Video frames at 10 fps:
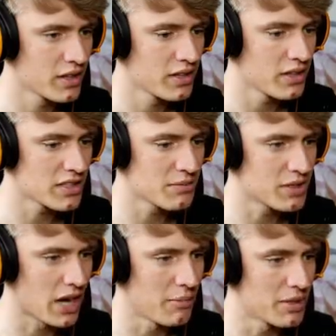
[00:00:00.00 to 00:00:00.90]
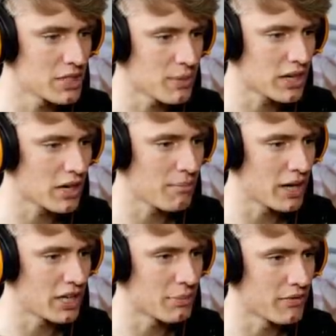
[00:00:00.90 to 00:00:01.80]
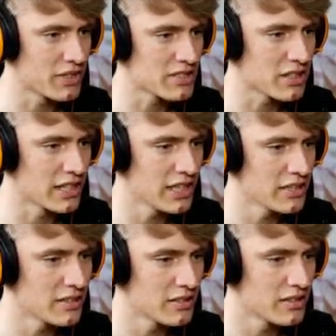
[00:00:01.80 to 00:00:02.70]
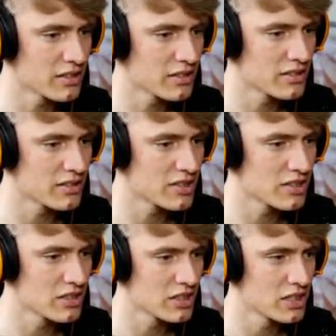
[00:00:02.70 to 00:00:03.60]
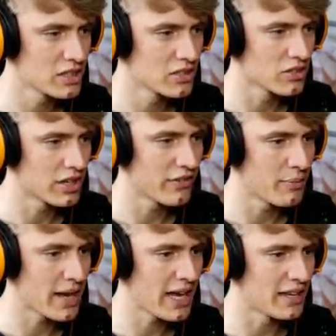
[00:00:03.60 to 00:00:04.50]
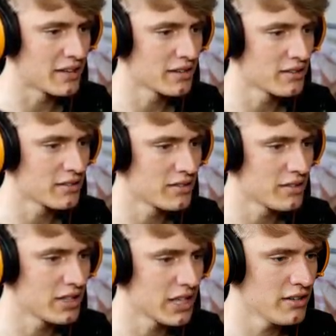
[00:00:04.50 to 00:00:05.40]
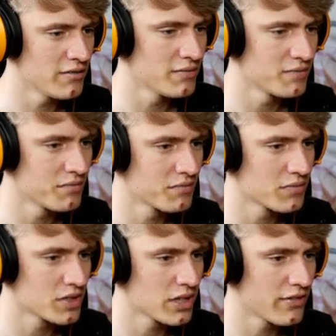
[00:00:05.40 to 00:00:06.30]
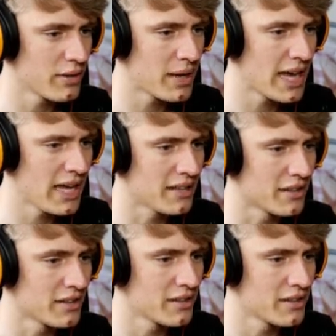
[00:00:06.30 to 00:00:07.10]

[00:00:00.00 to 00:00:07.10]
There's some diamonds, but I can't mine them obviously, because I've got nothing in my hand. You know? Got nothing in my hand.